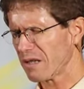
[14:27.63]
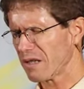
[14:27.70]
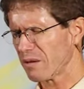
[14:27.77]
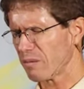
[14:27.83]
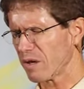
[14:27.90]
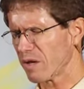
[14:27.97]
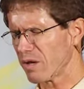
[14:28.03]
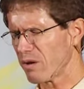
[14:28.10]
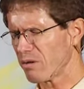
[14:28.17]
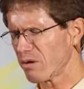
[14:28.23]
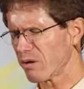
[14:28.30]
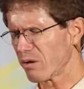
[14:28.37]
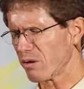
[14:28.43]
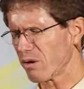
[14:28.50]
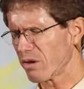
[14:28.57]
We know,
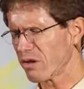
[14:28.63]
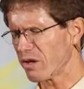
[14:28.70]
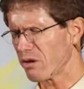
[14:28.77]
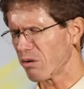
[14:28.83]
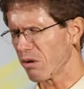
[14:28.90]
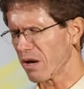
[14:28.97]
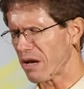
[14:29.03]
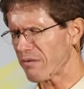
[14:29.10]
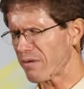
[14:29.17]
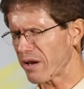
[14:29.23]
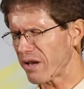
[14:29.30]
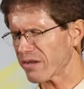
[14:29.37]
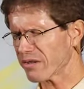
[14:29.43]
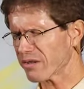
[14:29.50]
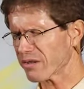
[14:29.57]
dear Lord, that you love
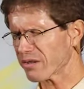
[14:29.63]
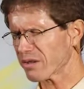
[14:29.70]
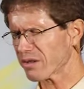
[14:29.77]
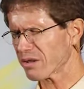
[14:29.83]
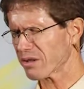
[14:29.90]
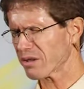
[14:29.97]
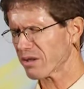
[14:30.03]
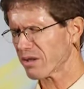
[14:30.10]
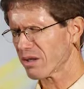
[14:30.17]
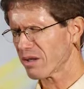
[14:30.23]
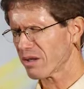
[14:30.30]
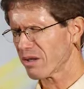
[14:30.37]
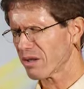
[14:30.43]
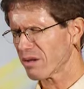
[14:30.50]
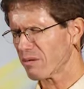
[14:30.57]
us.
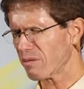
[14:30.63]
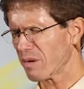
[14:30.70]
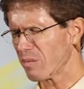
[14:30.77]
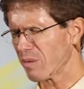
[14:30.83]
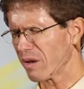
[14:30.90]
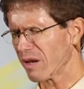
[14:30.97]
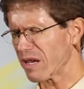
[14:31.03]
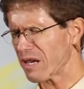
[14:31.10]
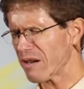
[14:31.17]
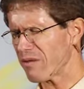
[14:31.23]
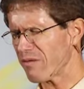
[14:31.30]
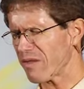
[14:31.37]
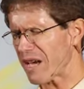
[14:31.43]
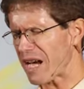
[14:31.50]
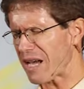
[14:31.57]
We
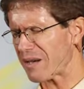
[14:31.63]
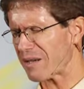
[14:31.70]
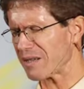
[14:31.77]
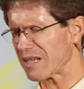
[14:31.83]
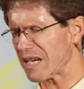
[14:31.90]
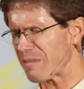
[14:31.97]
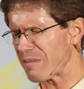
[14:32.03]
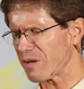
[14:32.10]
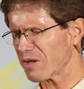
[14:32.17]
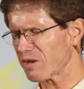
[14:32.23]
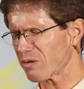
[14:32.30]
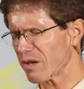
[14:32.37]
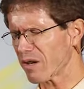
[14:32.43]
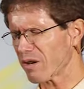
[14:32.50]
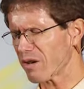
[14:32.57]
believe that
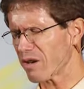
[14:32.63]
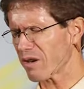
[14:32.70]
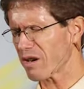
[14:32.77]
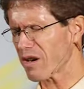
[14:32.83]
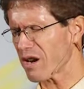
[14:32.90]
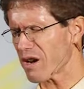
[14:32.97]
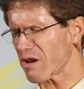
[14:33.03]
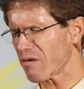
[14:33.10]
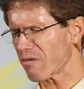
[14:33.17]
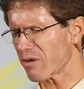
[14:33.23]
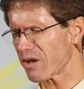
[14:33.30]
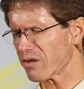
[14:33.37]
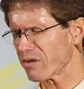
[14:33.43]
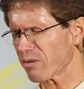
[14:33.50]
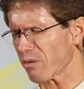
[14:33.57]
demonstrated on
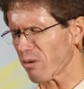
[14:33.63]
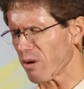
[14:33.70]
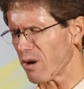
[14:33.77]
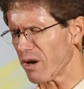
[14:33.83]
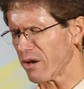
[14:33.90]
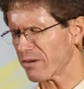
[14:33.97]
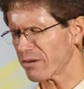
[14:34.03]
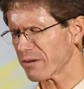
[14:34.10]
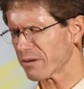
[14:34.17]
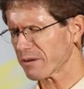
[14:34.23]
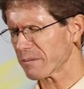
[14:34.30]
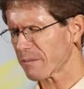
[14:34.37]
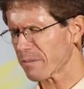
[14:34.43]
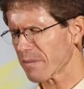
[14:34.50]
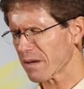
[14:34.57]
Calvary's cross.
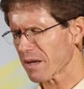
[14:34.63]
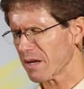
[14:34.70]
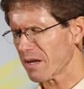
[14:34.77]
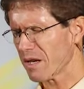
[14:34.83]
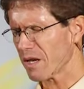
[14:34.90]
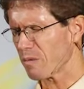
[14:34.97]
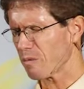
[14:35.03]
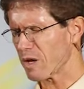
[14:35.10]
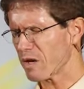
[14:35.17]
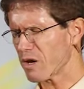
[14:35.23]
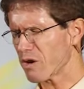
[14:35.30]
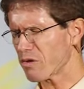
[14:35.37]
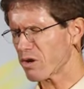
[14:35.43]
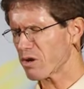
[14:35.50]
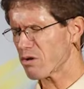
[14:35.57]
We
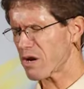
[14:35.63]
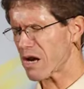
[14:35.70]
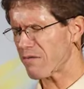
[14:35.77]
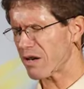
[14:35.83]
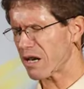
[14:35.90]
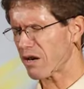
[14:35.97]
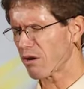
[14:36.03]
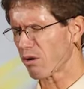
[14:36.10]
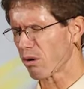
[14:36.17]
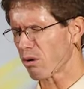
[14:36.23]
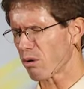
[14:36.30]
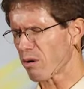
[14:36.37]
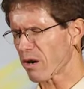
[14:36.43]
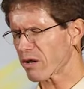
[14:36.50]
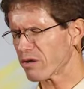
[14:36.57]
know that you have a
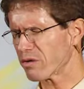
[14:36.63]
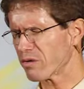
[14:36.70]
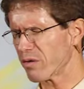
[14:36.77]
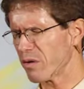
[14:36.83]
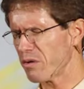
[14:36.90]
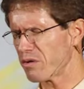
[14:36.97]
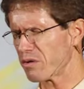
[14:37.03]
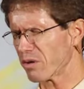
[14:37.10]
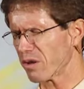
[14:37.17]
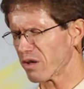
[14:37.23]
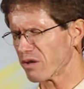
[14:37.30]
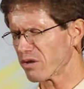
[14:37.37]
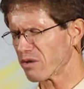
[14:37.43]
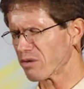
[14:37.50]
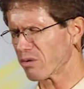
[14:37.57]
glorious future in
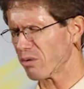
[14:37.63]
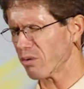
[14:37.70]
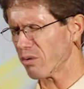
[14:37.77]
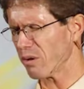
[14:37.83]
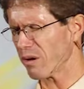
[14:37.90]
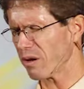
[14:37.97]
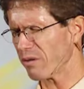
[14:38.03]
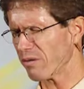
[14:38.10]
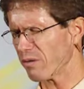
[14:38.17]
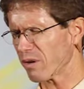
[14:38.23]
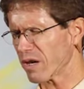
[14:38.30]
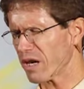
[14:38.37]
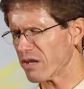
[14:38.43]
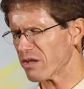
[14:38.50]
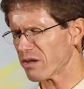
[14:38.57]
store for
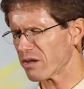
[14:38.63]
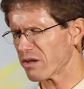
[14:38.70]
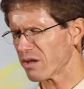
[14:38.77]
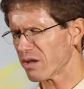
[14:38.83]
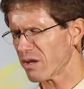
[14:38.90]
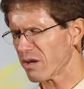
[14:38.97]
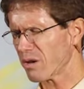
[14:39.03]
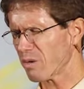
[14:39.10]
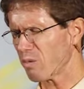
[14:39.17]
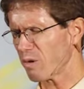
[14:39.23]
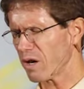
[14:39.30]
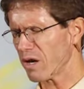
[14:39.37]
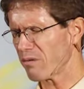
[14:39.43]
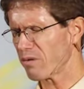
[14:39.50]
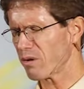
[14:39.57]
each
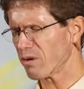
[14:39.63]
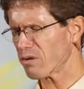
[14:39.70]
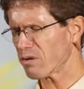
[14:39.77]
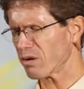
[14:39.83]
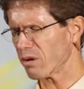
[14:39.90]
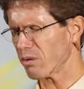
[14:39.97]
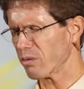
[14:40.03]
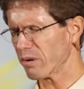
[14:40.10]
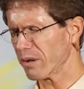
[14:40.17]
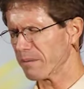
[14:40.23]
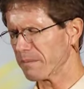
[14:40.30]
one of your children.